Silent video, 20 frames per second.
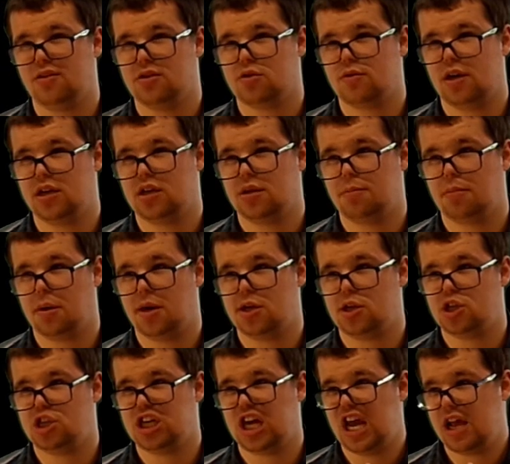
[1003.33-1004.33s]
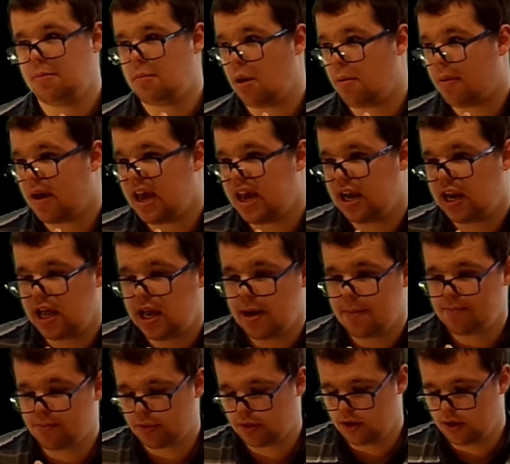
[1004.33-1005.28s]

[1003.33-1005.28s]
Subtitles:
is directed by Jamie Bailey,